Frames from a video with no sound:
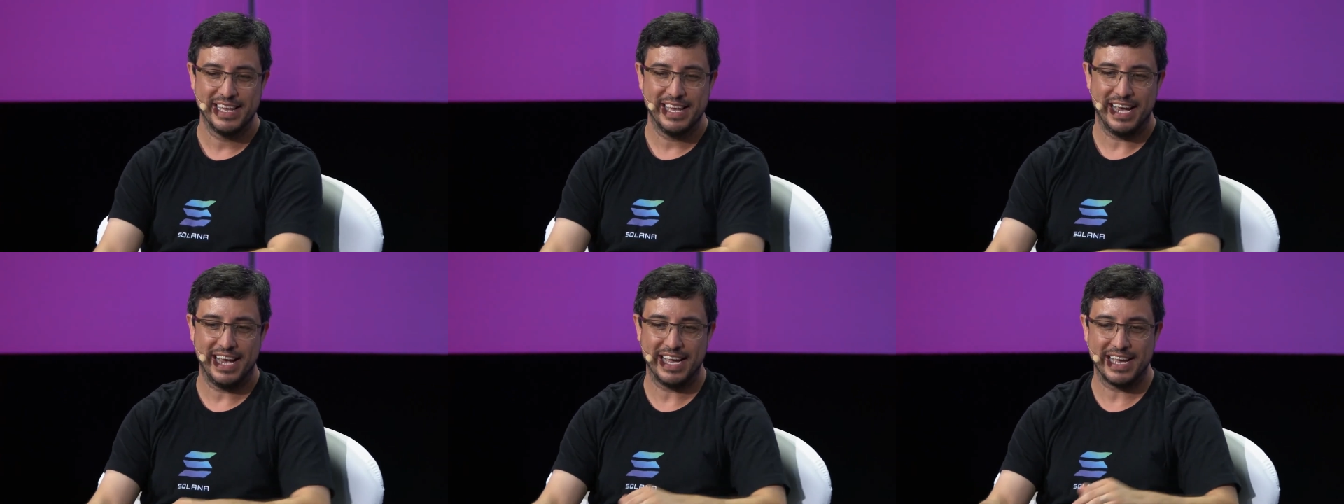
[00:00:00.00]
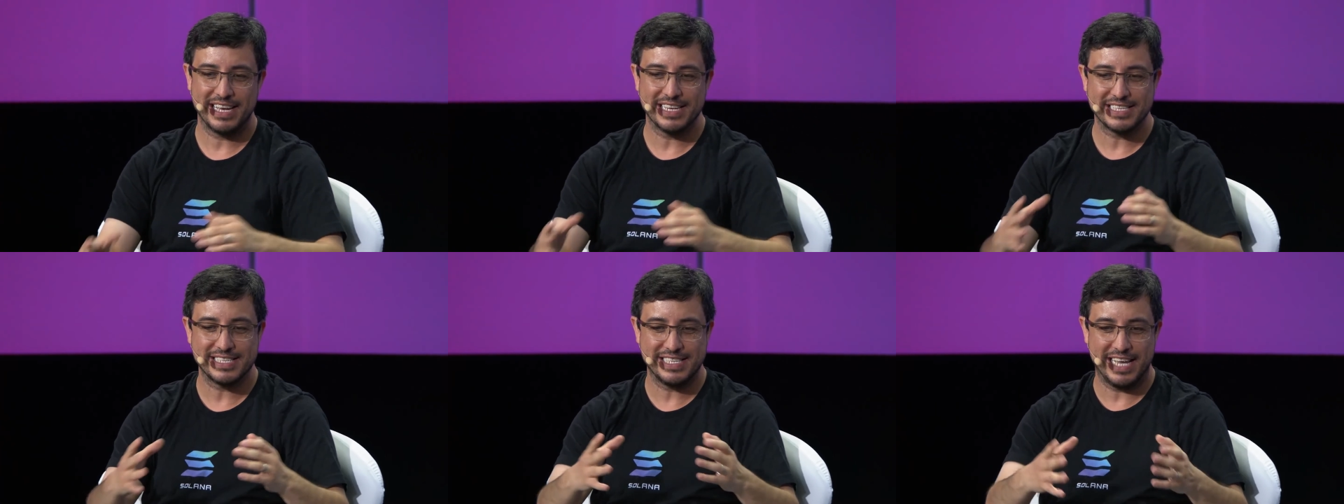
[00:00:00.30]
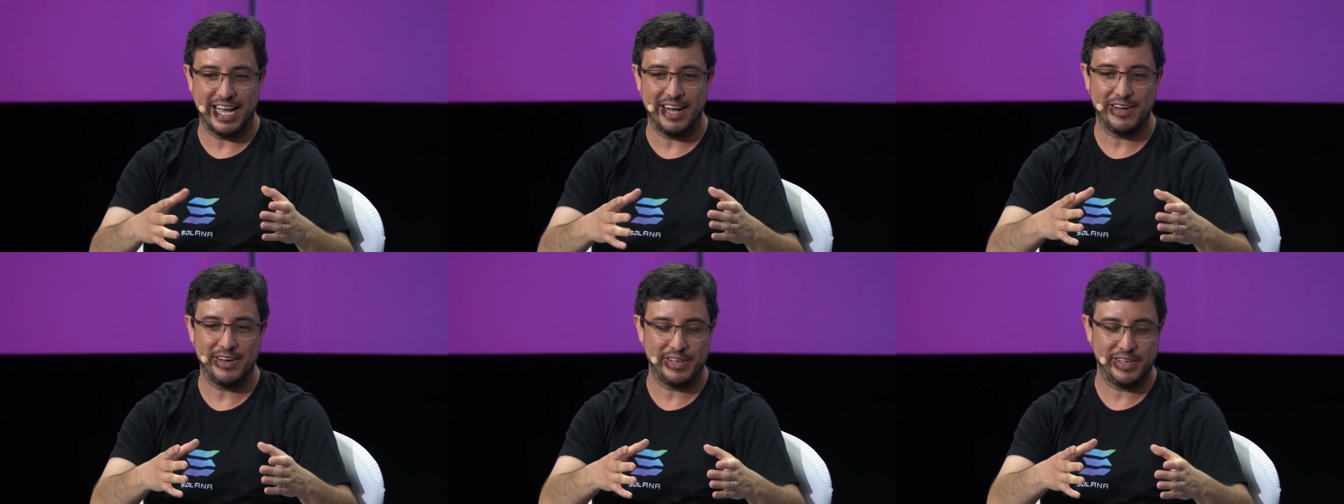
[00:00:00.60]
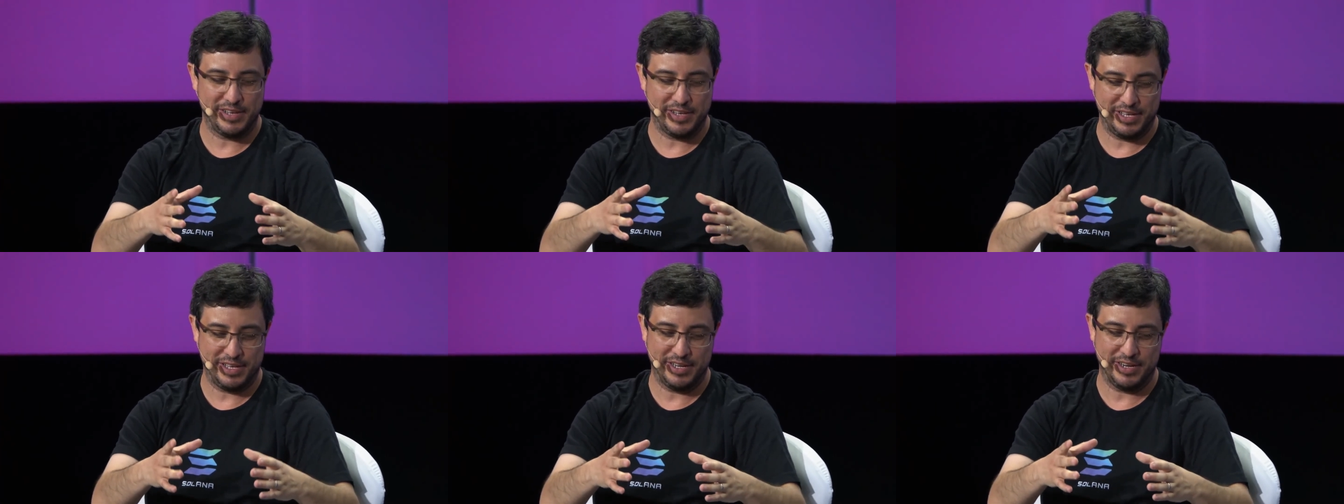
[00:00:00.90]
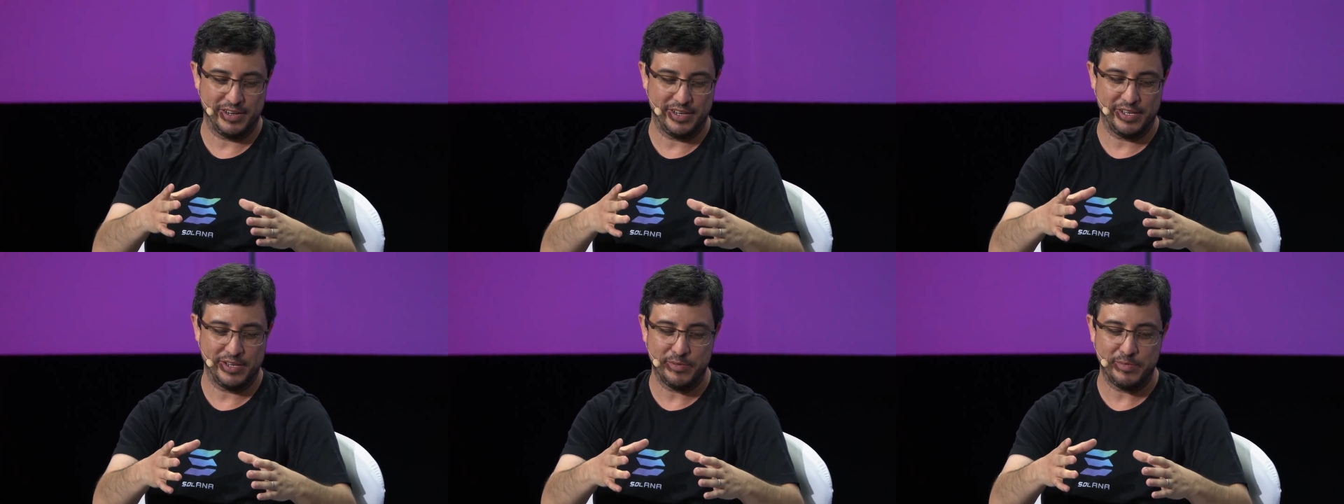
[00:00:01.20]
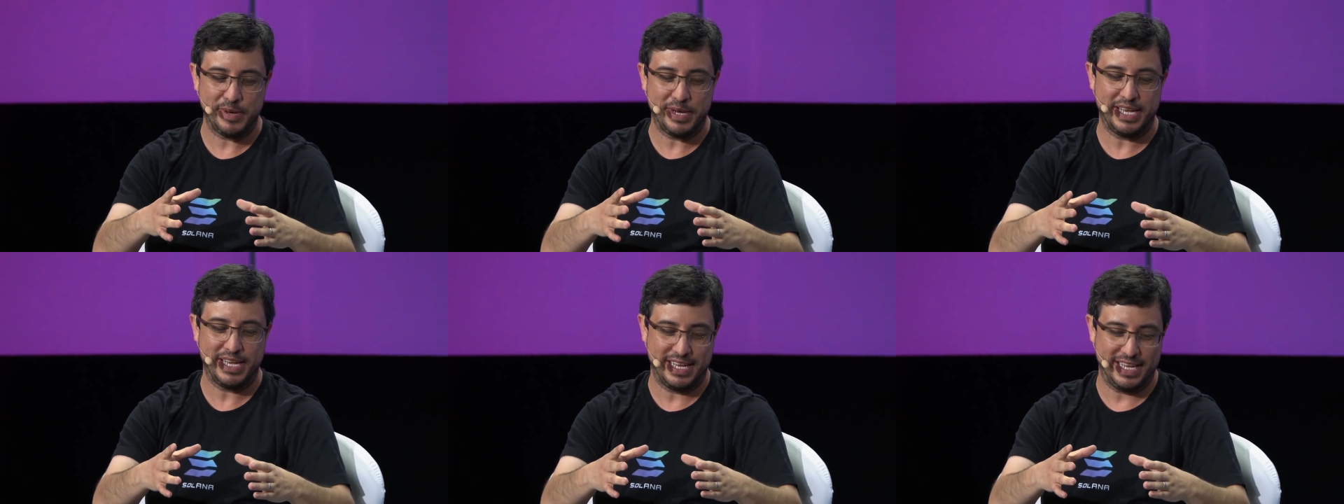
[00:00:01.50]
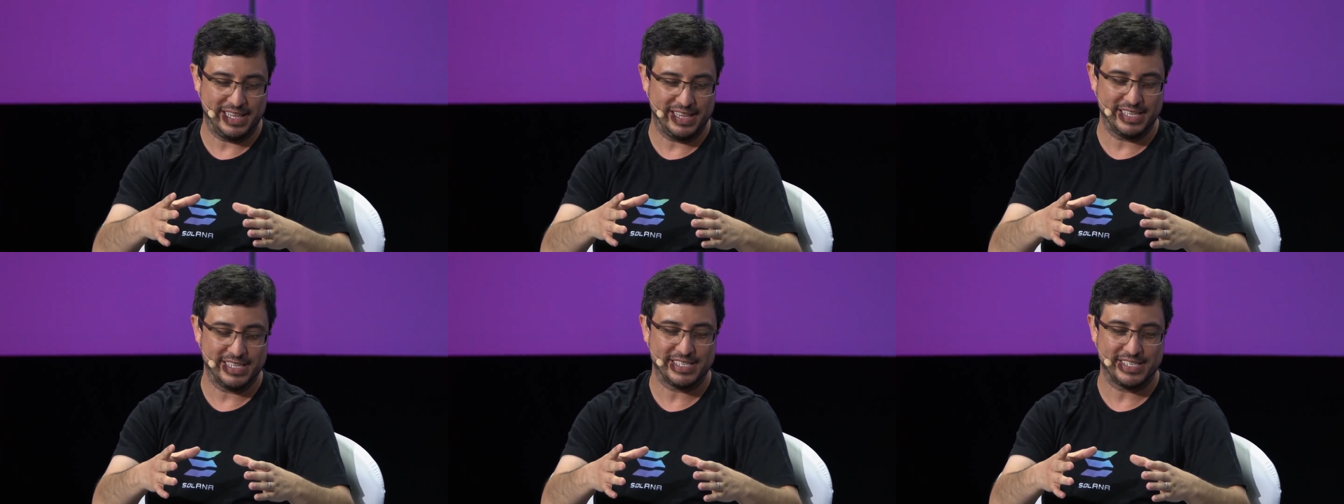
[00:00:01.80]
I guess now, you being
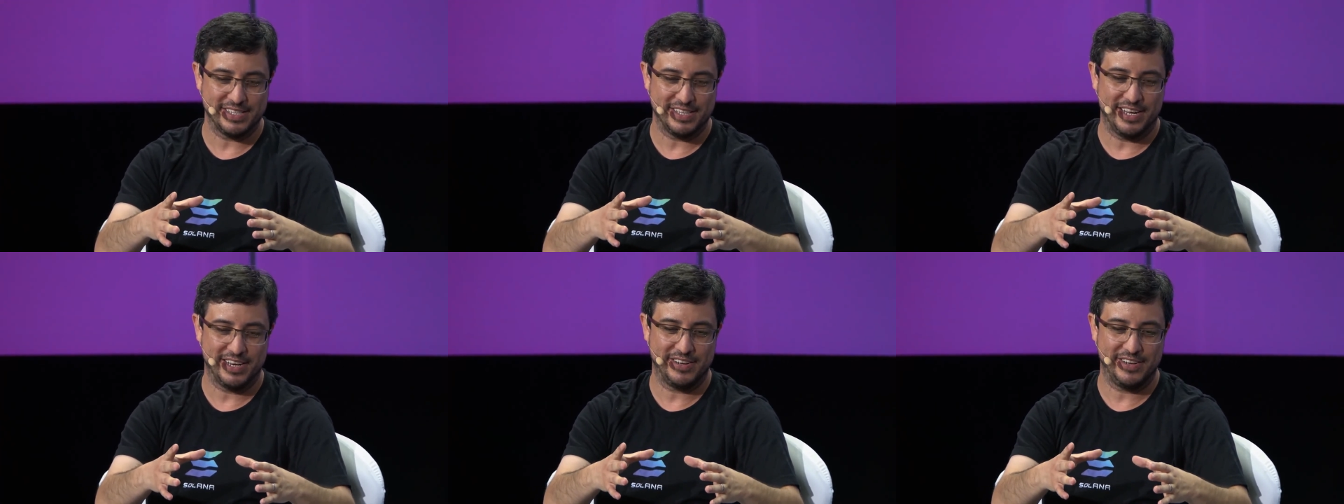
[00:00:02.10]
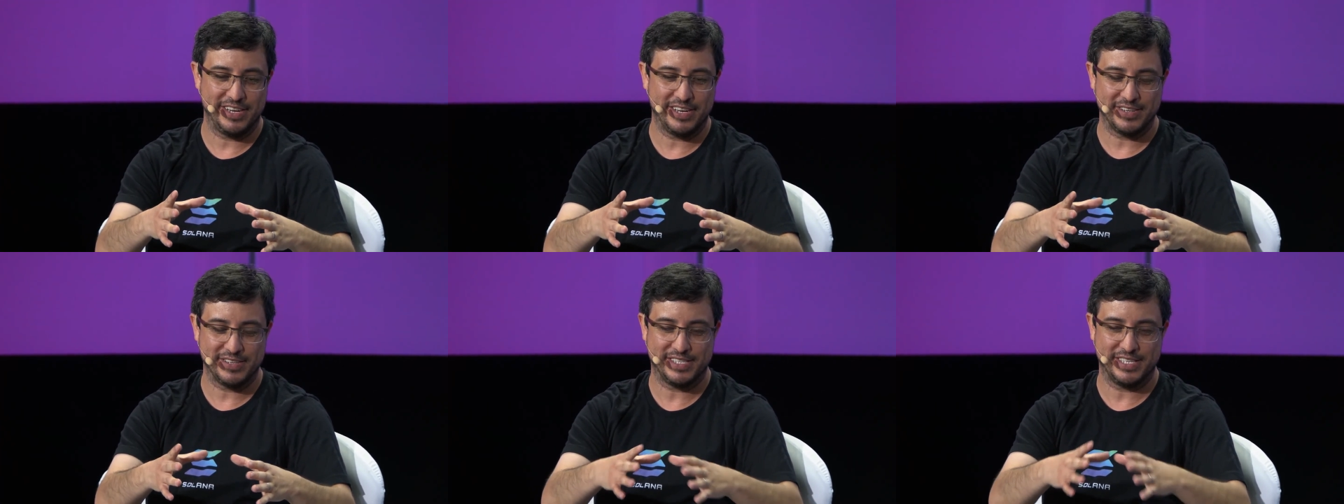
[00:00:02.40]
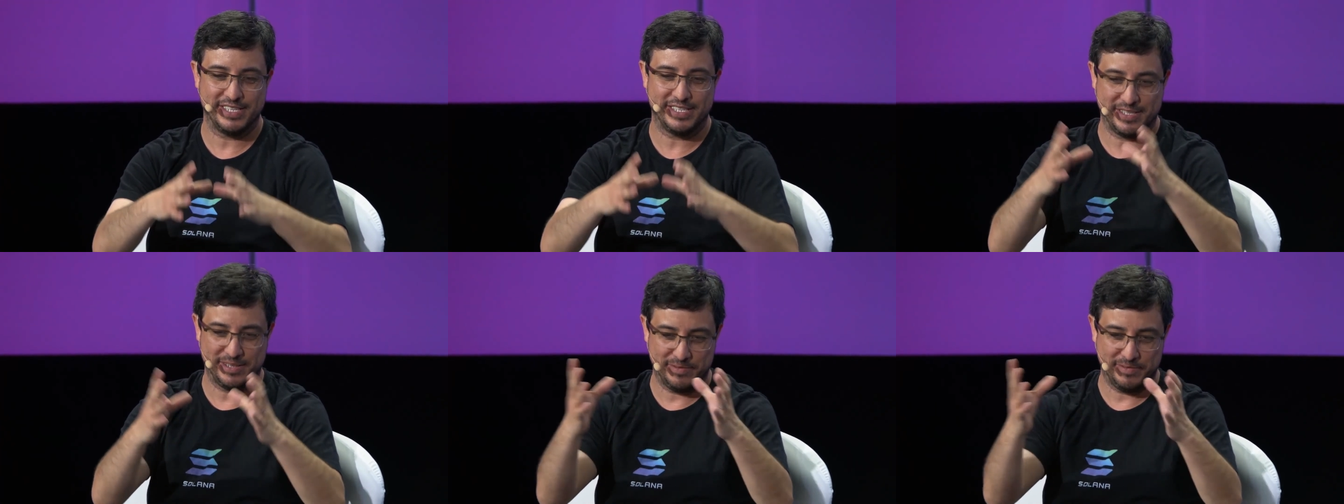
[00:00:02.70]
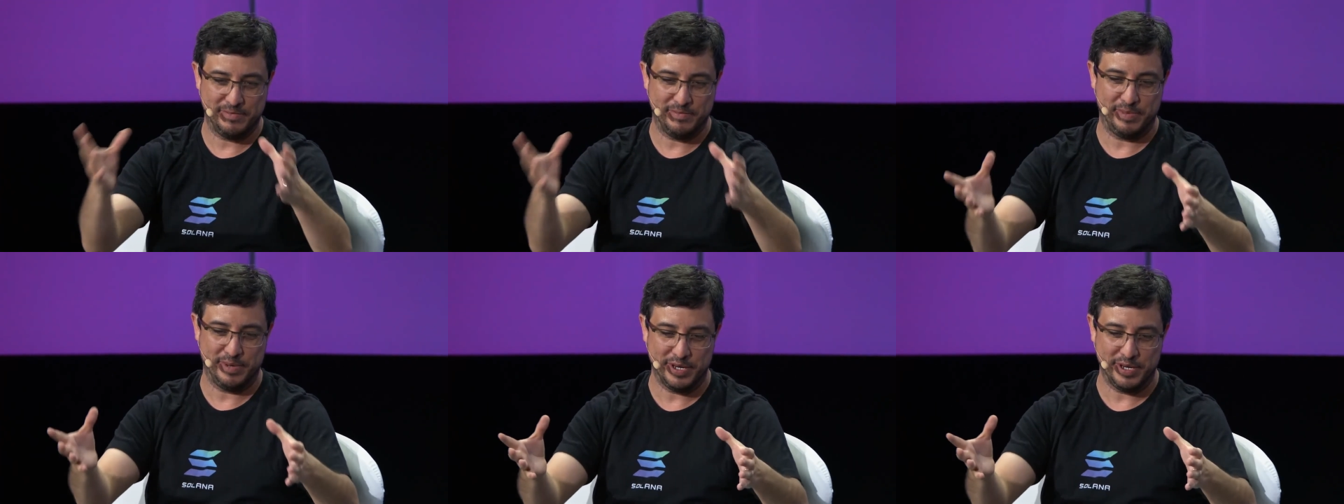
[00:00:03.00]
in the Solana ecosystem,